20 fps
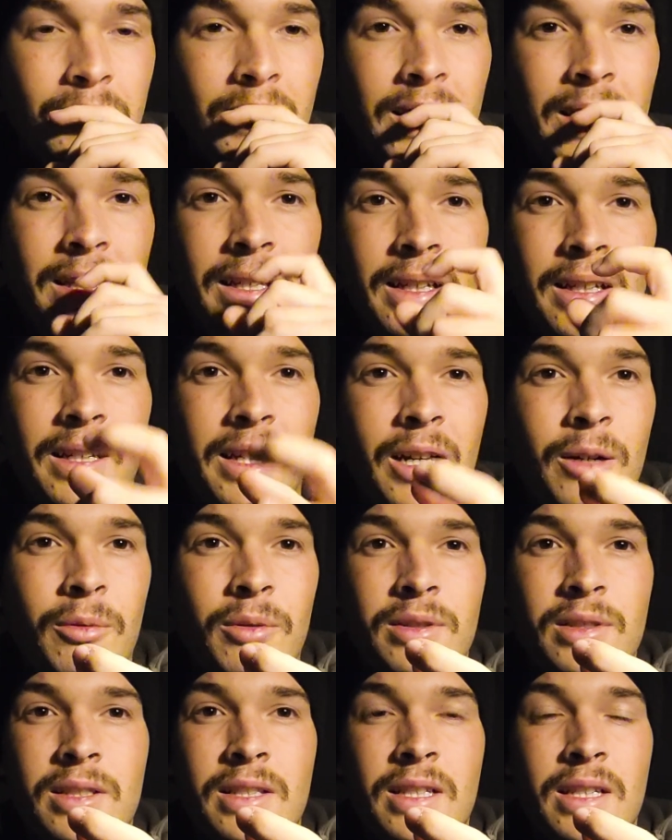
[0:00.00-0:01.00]
And how
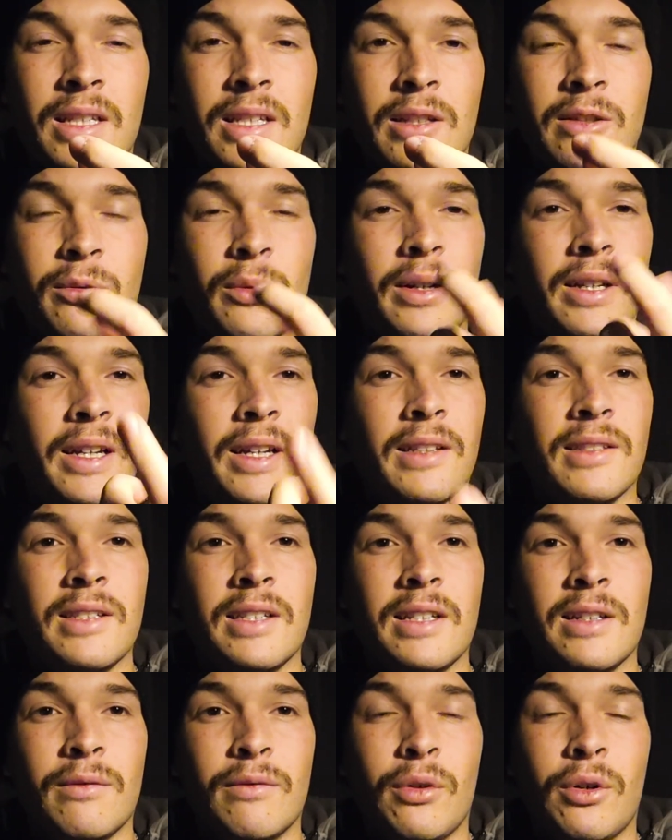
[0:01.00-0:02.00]
was the
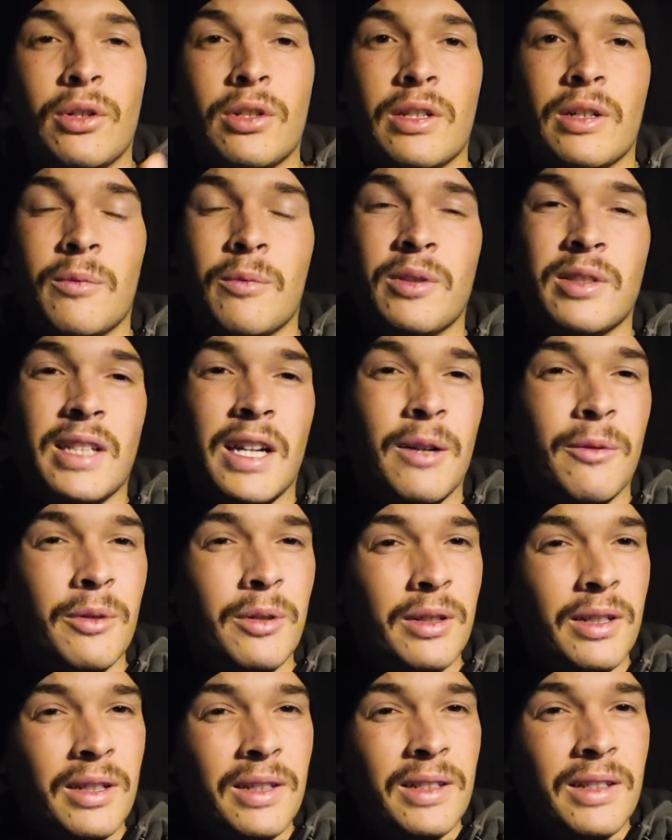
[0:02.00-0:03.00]
2018 version? Was that
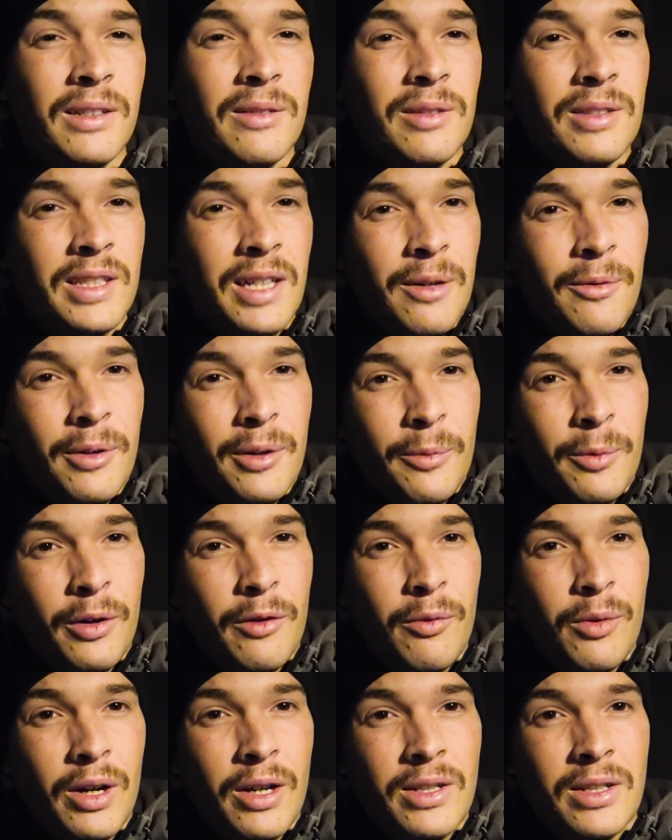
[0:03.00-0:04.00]
one good? Was that one
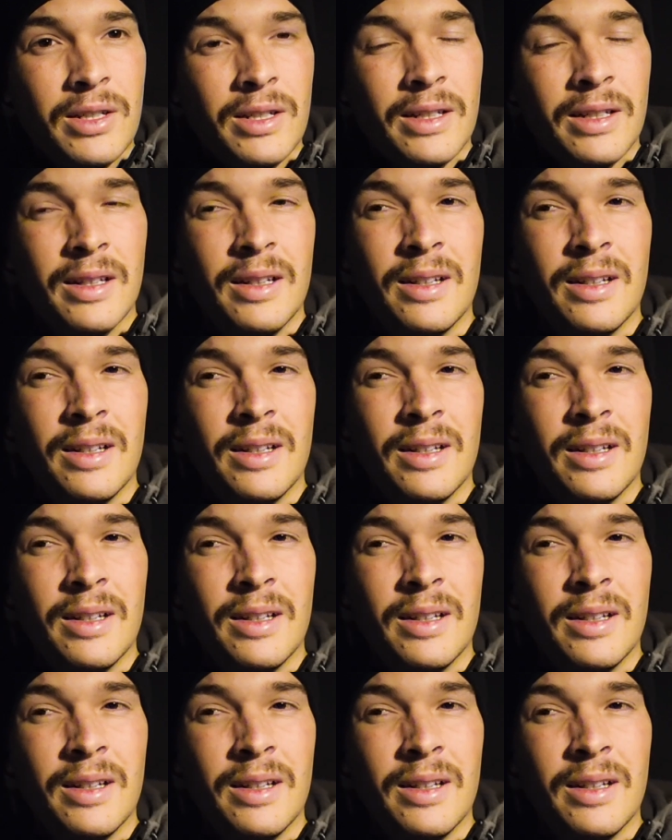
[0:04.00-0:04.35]
worth watching?